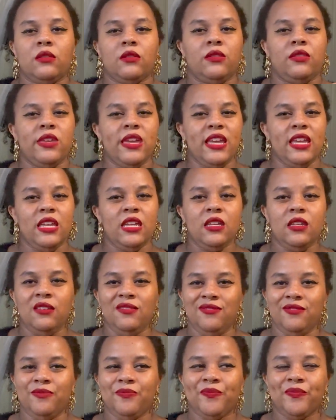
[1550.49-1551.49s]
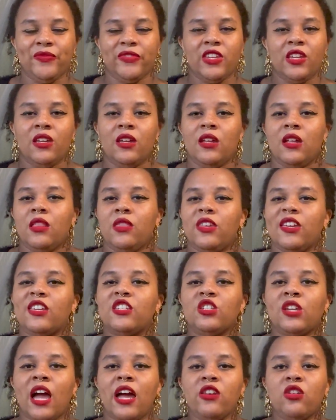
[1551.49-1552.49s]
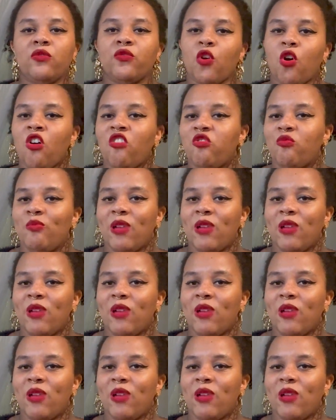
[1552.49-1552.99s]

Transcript: the they kind of off